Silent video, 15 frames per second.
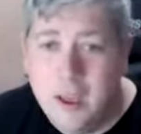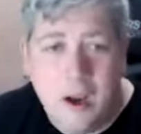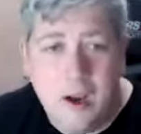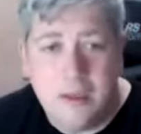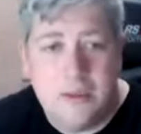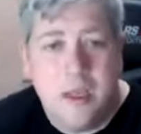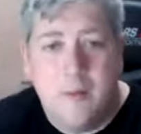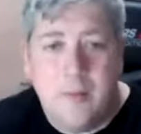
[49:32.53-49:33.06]

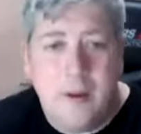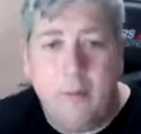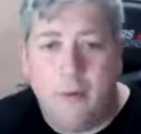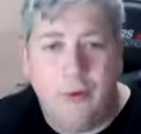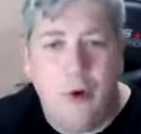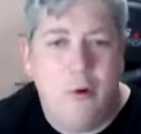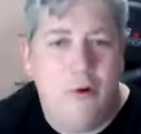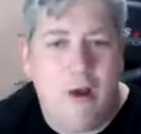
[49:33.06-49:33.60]
because people
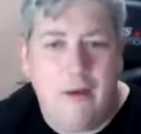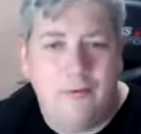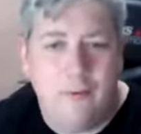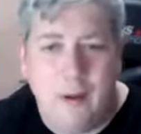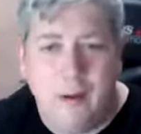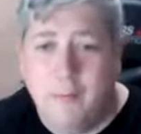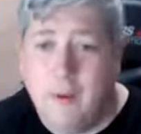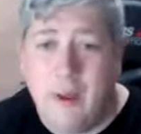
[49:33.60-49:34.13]
thought we were after
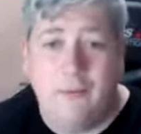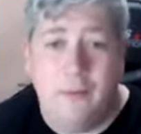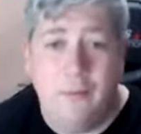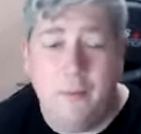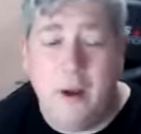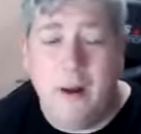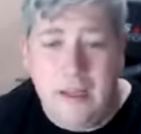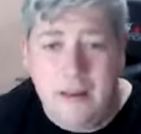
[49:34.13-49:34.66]
money. I'm not after
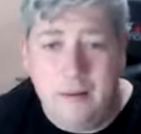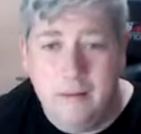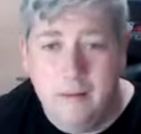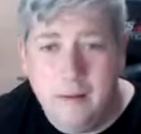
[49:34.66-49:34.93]
money,